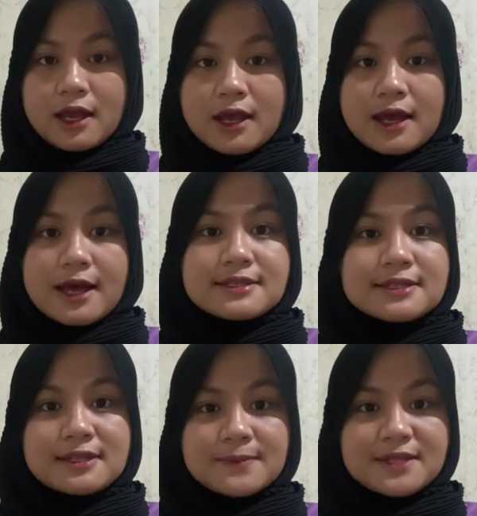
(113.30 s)
As the
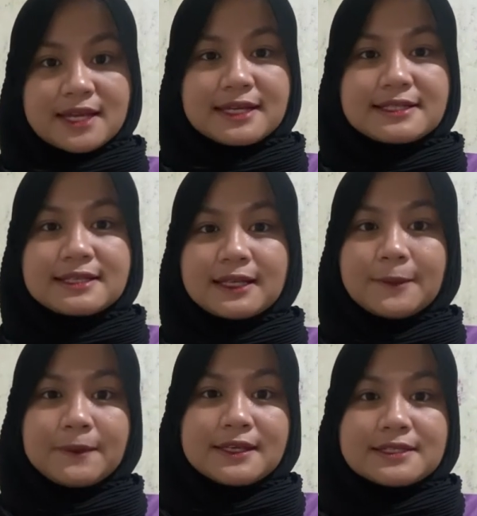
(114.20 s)
name suggests,
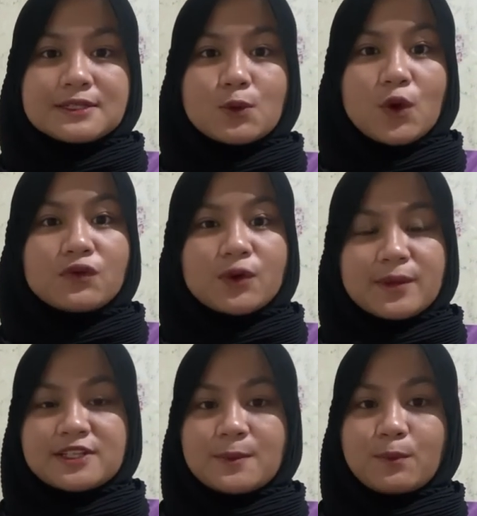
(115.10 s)
clipping is the word
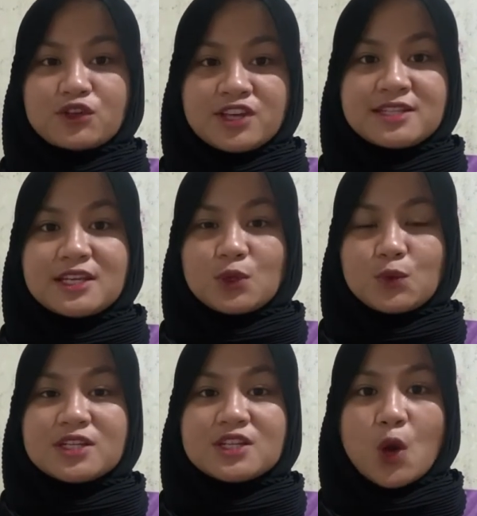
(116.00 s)
formation process in
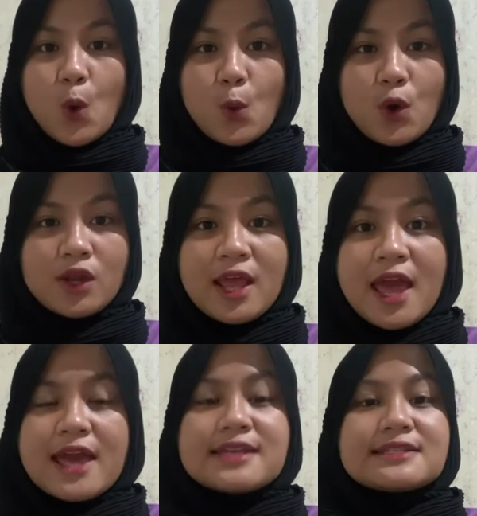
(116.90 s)
which a word
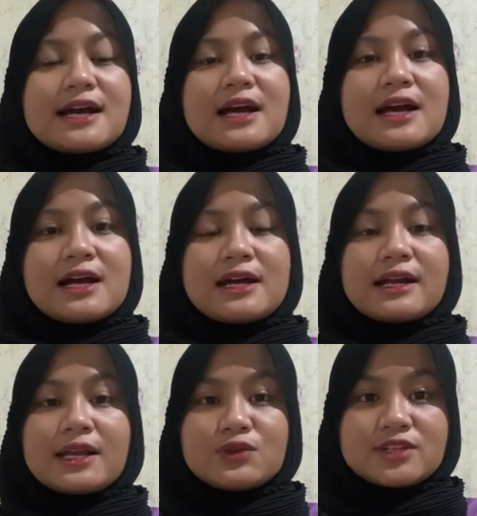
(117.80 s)
is
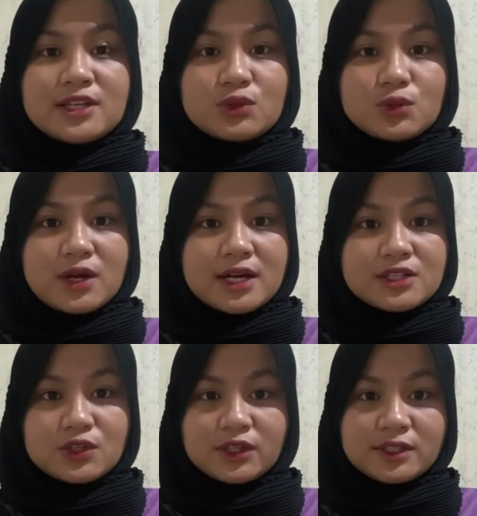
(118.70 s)
reduced to a
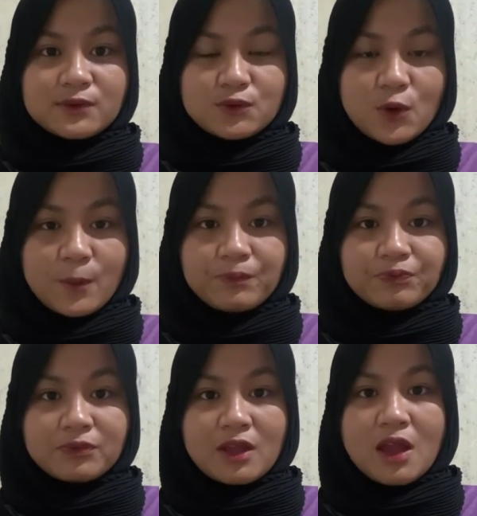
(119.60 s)
shortened form.
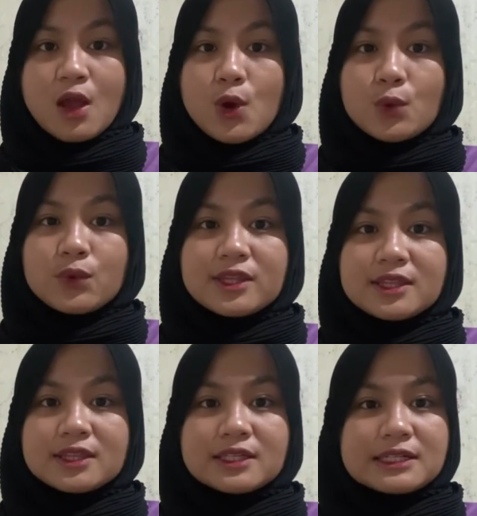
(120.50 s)
With
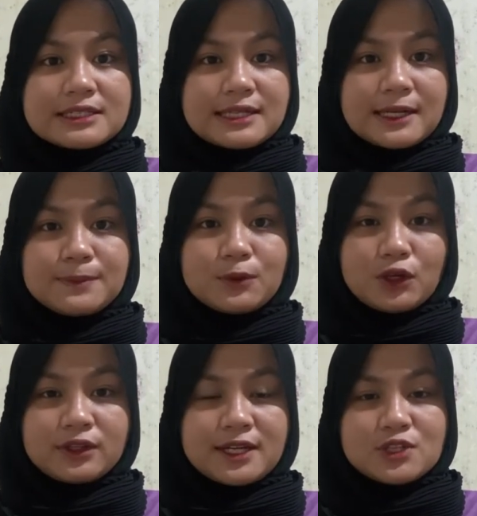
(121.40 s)
a sharp
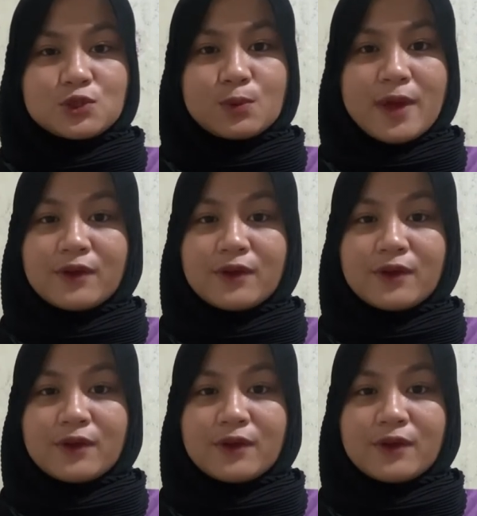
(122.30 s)
contrast to back